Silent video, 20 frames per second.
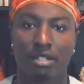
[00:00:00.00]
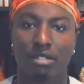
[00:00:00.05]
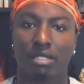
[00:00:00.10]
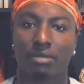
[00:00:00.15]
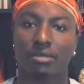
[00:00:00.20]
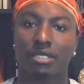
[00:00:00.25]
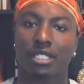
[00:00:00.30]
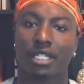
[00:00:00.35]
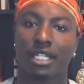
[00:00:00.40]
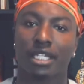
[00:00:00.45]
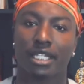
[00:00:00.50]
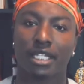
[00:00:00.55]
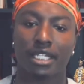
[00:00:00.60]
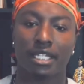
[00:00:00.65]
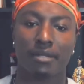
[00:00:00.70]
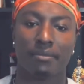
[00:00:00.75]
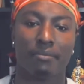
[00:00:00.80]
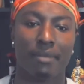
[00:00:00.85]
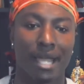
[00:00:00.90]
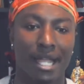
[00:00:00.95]
You know what I'm saying?
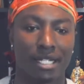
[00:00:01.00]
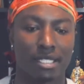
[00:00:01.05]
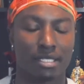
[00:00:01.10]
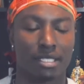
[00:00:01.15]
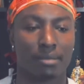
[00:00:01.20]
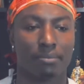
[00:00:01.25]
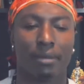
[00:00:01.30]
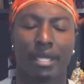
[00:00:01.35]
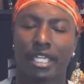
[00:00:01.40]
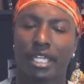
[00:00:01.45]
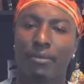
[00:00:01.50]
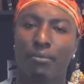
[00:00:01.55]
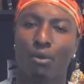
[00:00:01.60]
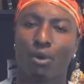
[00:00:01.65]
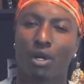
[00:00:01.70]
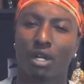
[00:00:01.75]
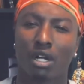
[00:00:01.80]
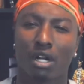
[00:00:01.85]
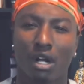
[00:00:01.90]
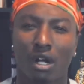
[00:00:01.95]
Getting back to making
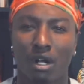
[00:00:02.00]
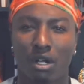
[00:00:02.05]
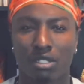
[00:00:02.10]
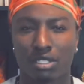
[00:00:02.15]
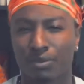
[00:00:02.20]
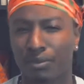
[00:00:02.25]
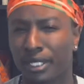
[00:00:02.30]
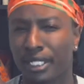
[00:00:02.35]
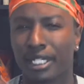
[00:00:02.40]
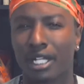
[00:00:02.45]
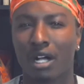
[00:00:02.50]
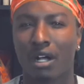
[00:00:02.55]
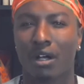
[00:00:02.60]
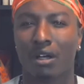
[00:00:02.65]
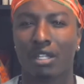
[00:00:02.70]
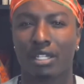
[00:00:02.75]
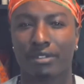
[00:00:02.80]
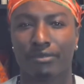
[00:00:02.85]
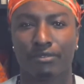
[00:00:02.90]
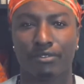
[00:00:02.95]
more calls. Me
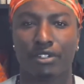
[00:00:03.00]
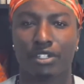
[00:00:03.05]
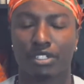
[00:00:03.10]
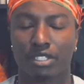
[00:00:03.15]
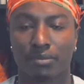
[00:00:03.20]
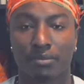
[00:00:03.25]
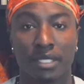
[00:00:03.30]
calling first.